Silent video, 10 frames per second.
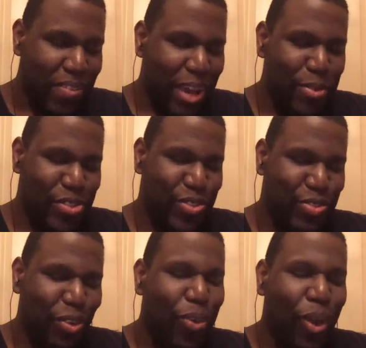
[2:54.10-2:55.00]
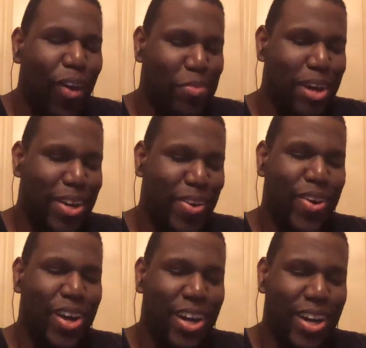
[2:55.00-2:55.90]
I was thrown off about her.
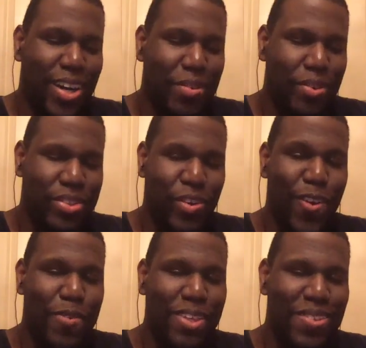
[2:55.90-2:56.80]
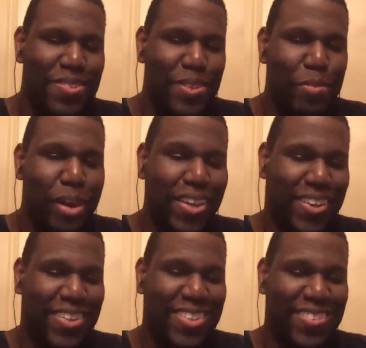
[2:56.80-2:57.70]
Was it Hermes, the bike?